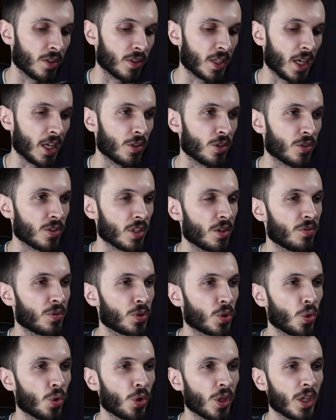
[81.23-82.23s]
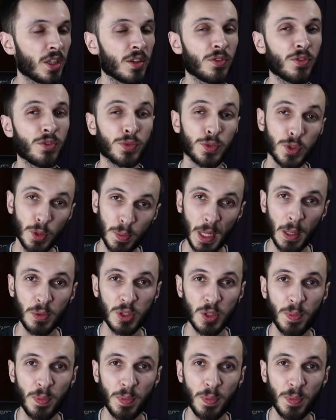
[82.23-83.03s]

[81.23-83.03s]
get yourself a coin to be able